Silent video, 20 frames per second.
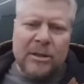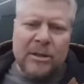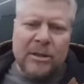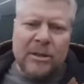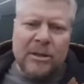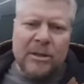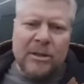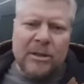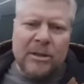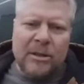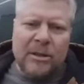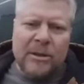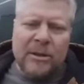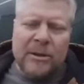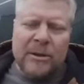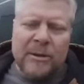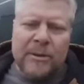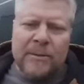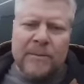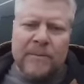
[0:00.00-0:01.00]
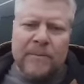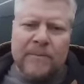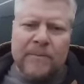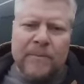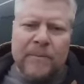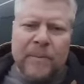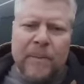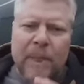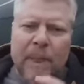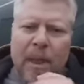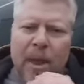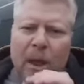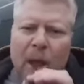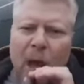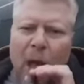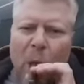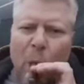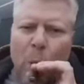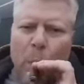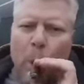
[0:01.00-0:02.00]

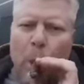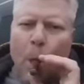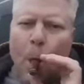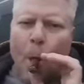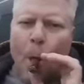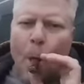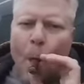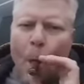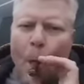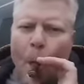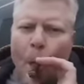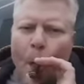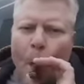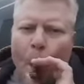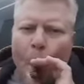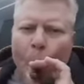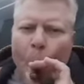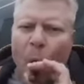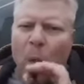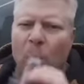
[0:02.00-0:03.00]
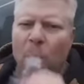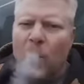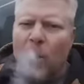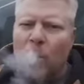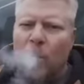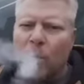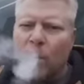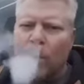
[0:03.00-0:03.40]
(no one is talking)